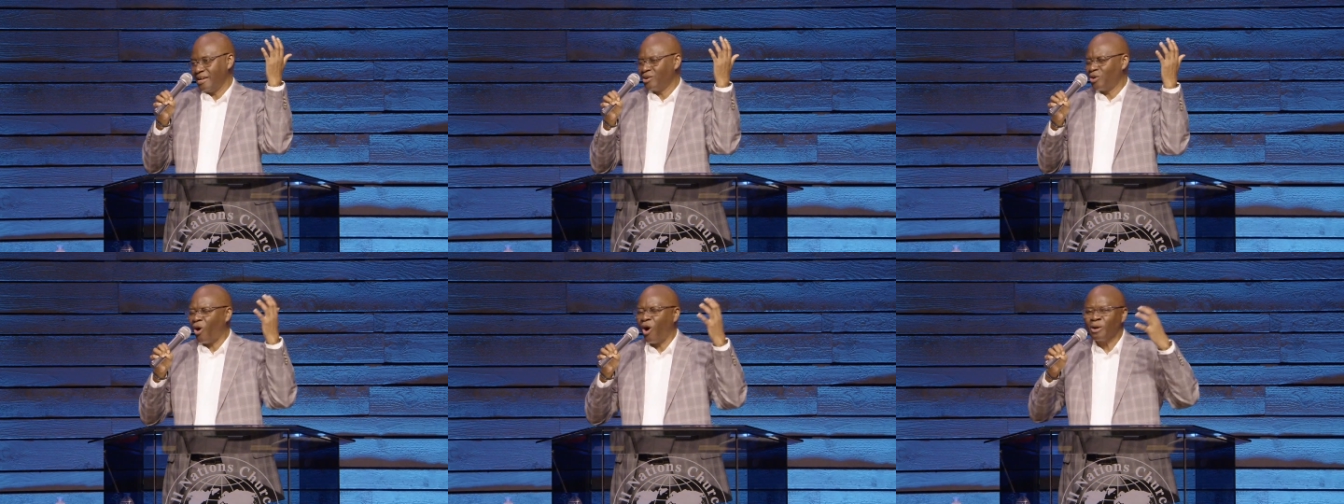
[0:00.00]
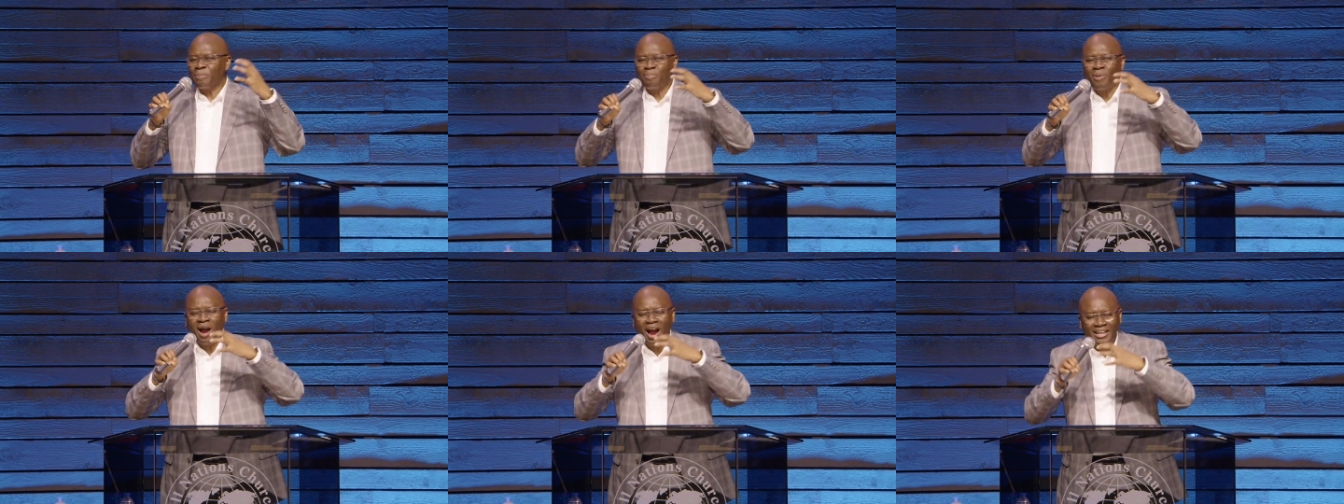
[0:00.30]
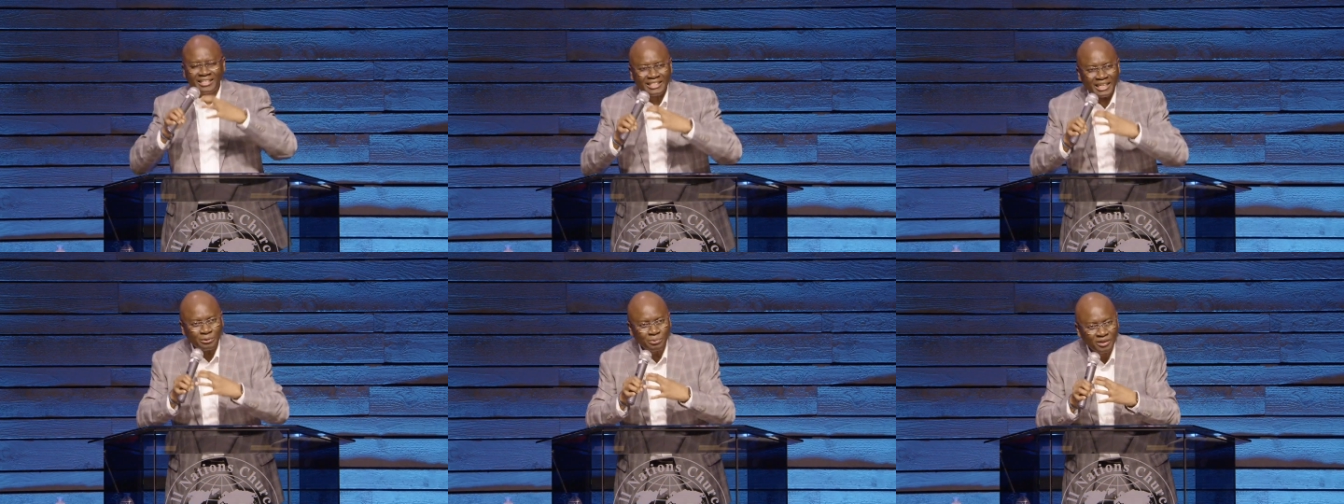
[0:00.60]
God
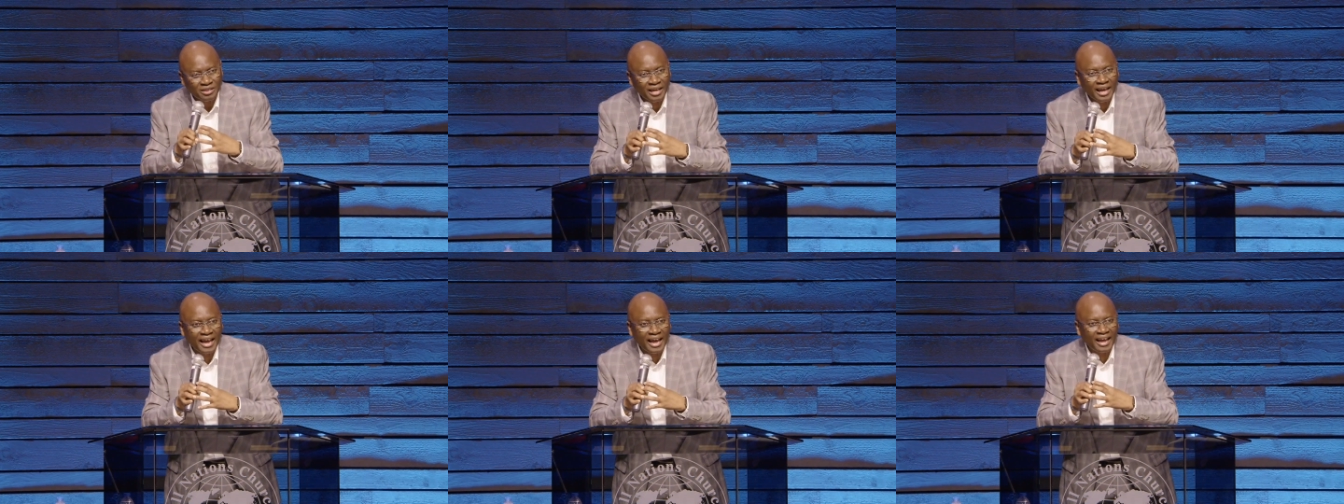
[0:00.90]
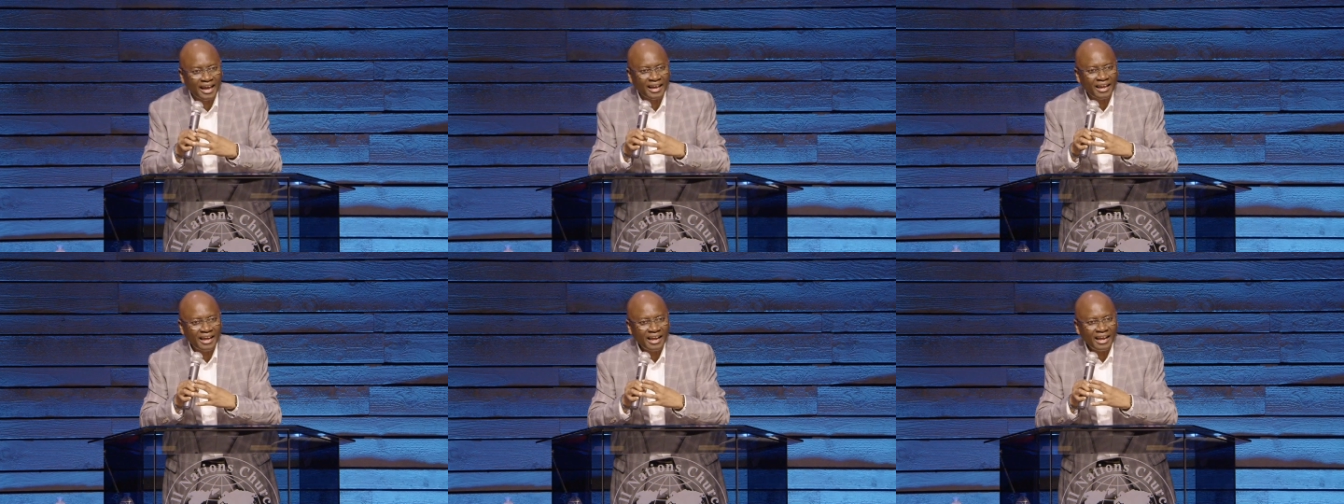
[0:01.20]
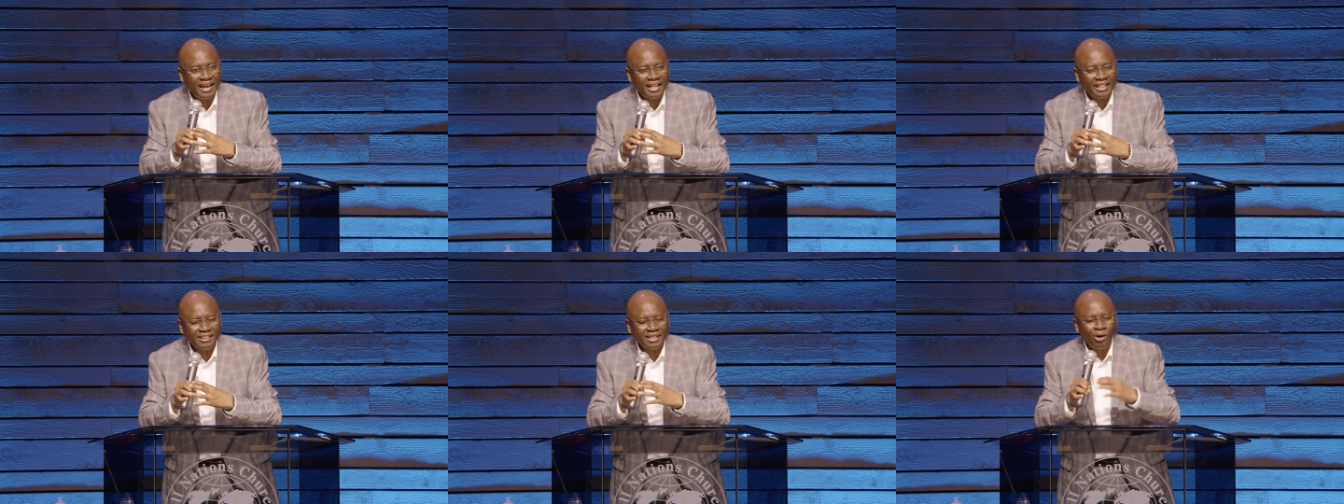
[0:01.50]
partnered with her,
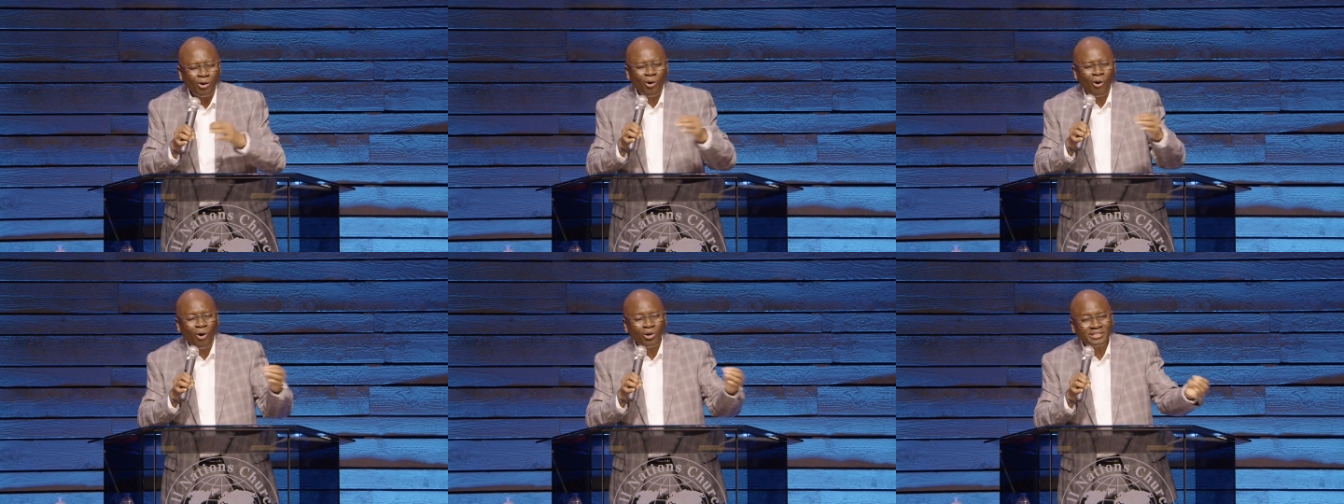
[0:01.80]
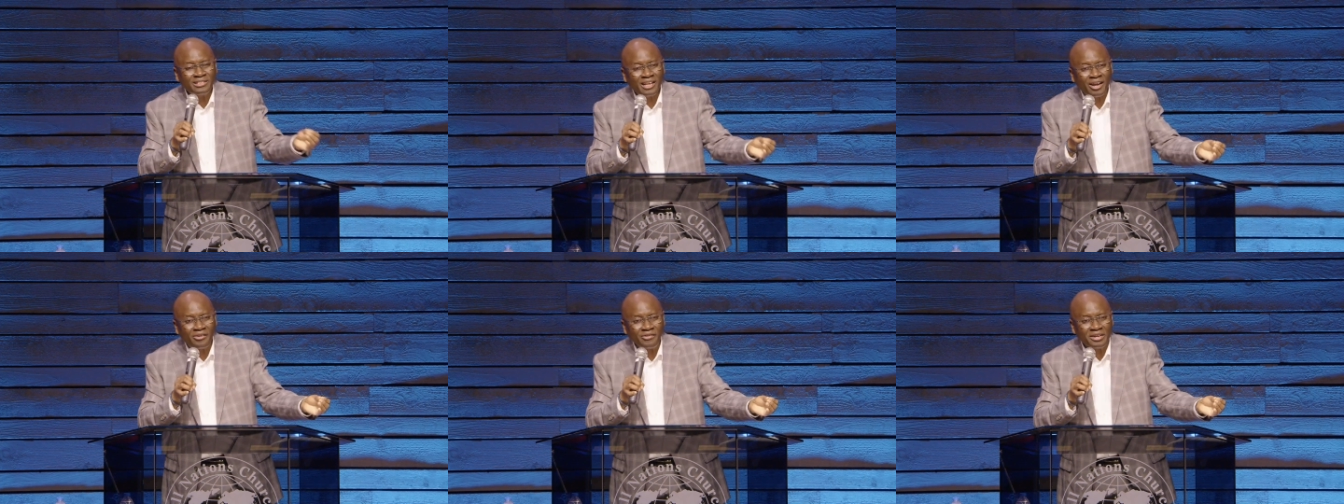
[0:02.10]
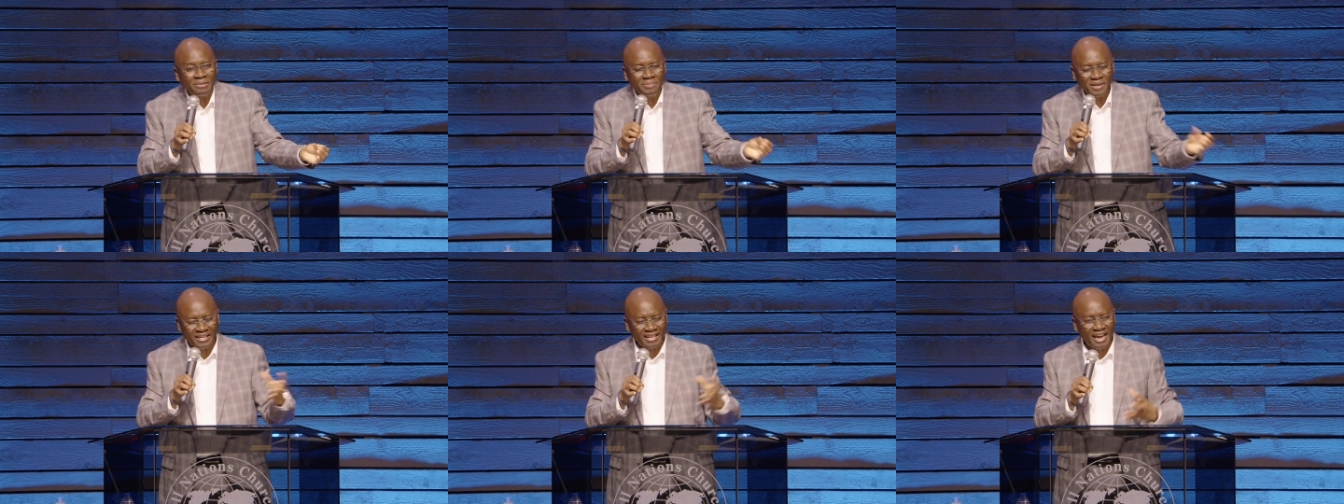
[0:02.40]
the
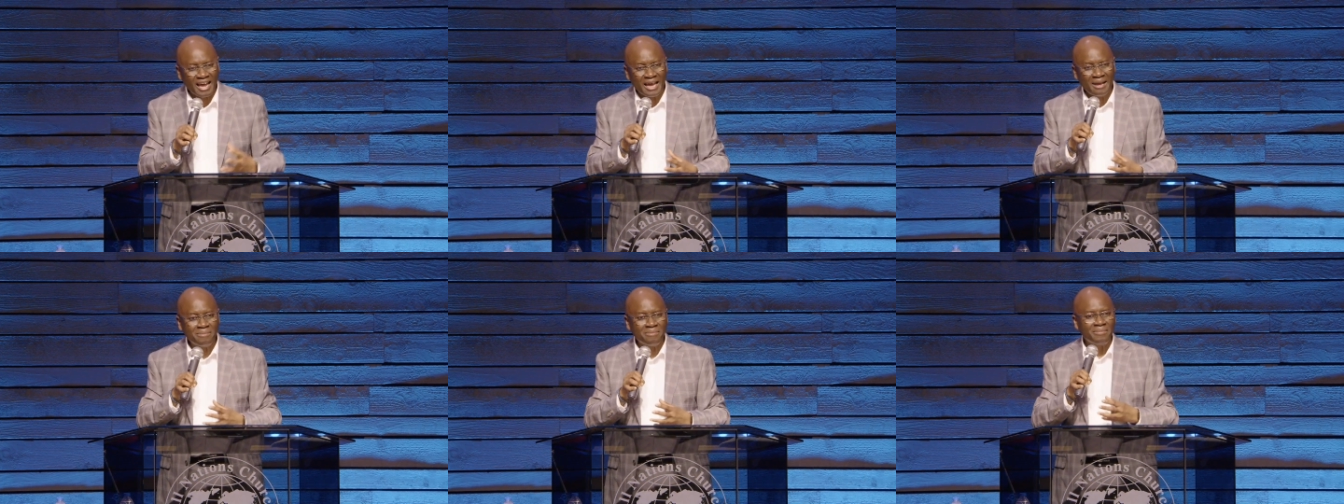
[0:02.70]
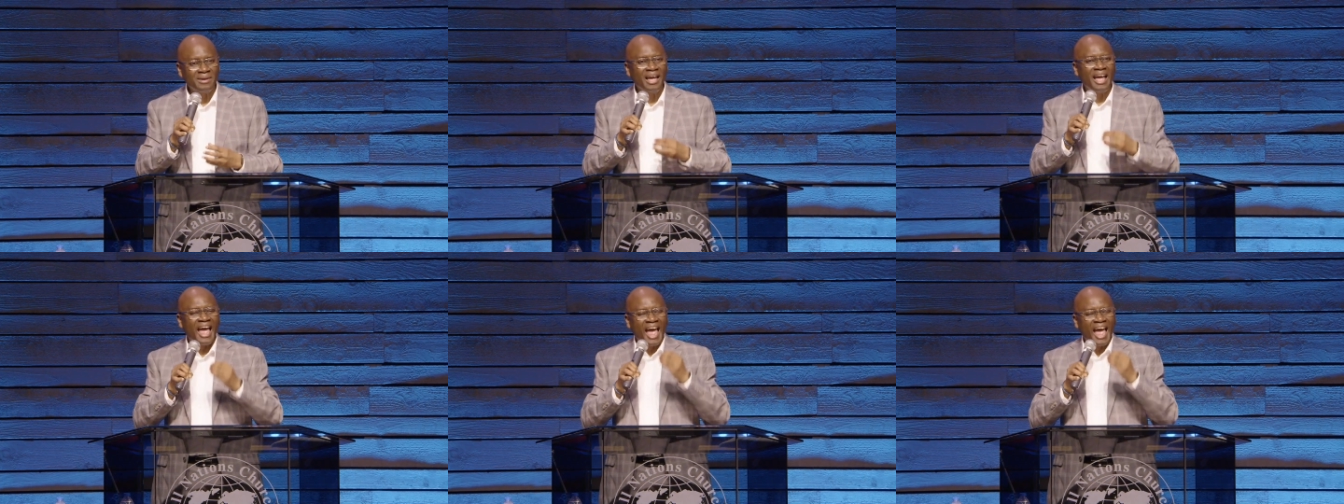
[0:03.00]
ordinary became